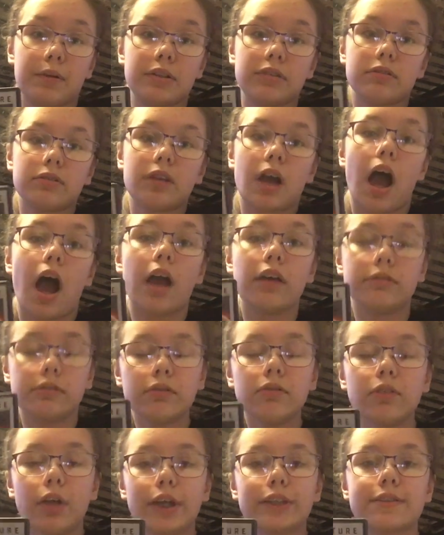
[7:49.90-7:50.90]
but I
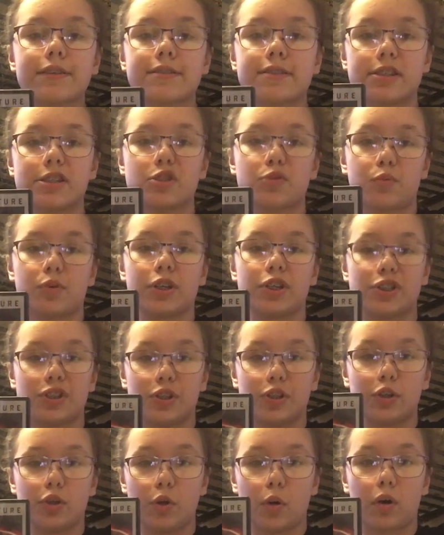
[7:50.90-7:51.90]
do like the scenes where he's
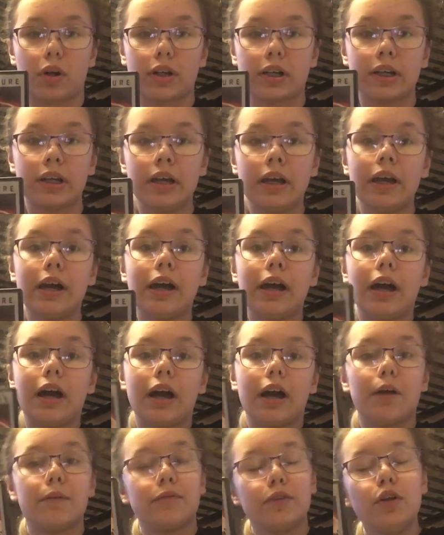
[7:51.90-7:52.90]
in New York.
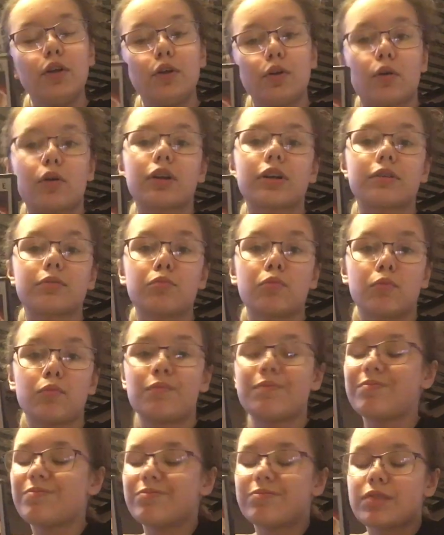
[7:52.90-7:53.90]

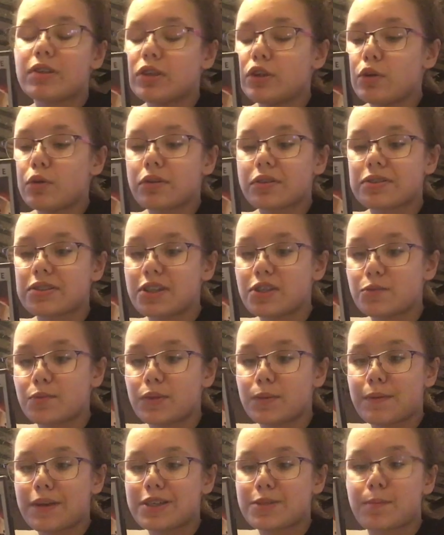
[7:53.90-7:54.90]
The New York scenes
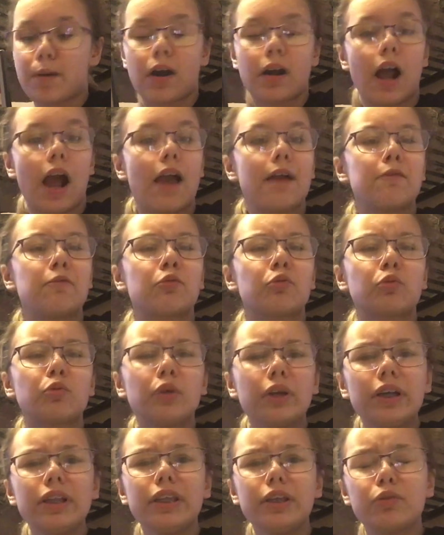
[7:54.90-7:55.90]
were the best part. I
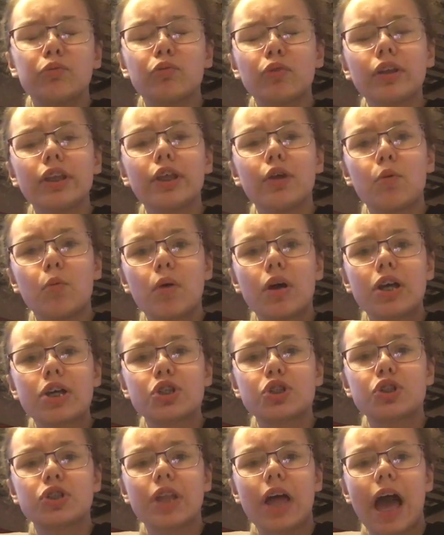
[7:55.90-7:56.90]
really, really
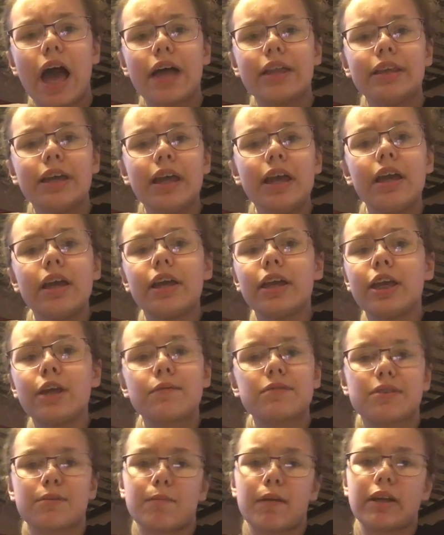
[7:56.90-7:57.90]
wish that he
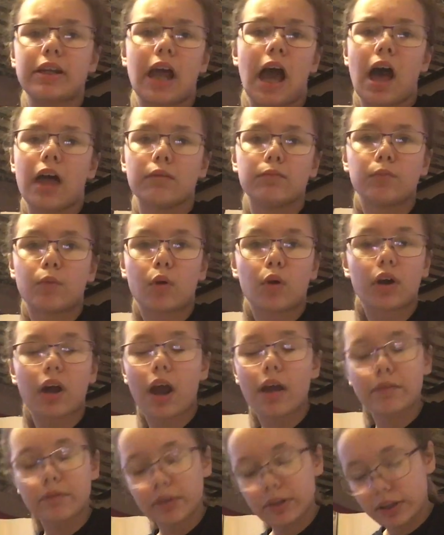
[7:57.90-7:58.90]
was in Manhattan more.
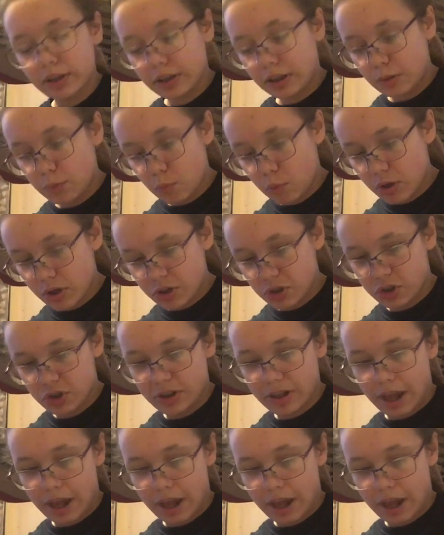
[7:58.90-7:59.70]
I really wish